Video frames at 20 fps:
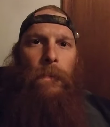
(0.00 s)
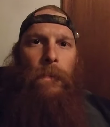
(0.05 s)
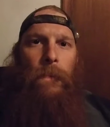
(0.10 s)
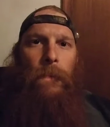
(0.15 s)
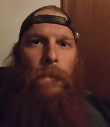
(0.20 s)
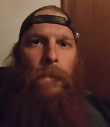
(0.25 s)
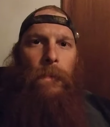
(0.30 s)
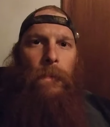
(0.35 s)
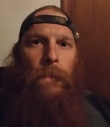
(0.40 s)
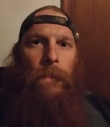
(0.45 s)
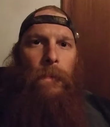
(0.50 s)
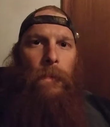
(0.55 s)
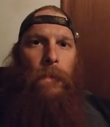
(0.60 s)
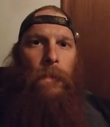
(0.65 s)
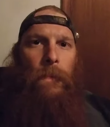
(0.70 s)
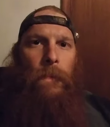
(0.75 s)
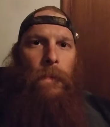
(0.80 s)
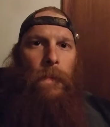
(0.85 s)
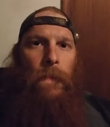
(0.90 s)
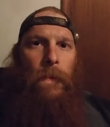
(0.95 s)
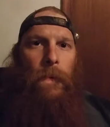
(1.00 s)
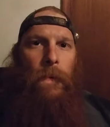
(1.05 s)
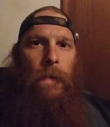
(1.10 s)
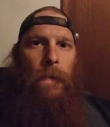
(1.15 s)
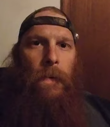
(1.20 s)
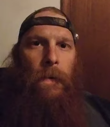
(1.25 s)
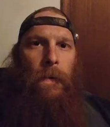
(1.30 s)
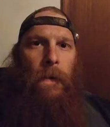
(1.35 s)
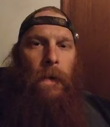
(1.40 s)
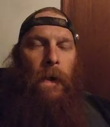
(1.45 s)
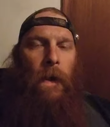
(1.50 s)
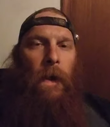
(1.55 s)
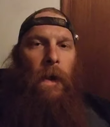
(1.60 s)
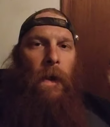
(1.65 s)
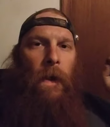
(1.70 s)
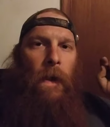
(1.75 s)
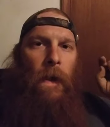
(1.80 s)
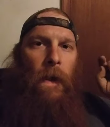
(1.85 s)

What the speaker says: (no one is talking)